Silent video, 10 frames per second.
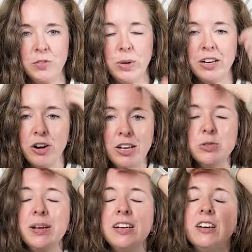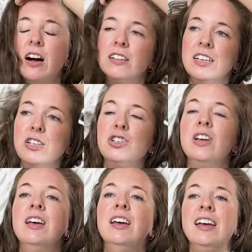So I graduated college
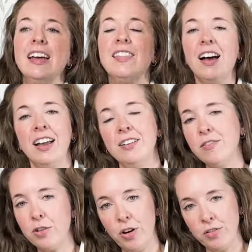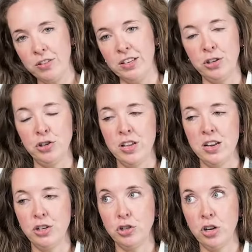in the height of the Great Recession.
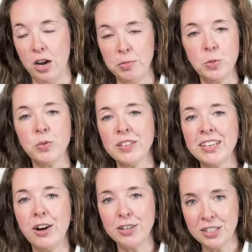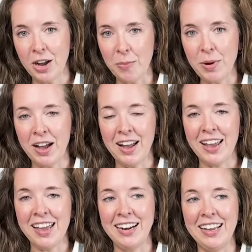Jobs were really hard to come
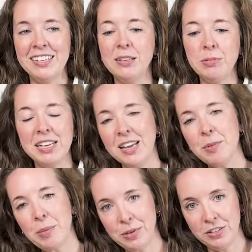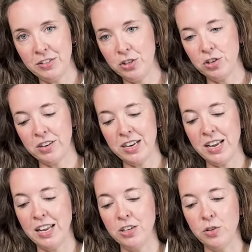by, and I ended up taking my business degree
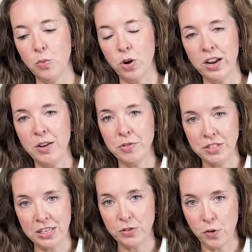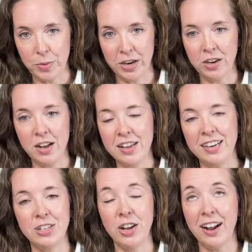and working with Teach for America, and I
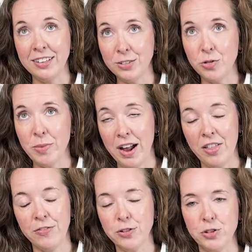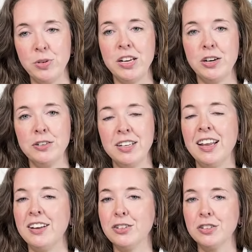taught high school math for 2 years in
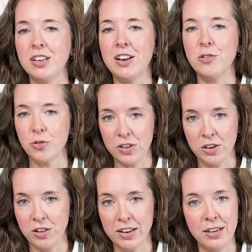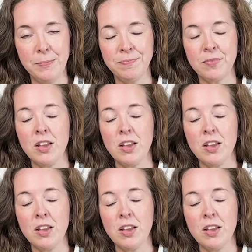Henderson, North Carolina.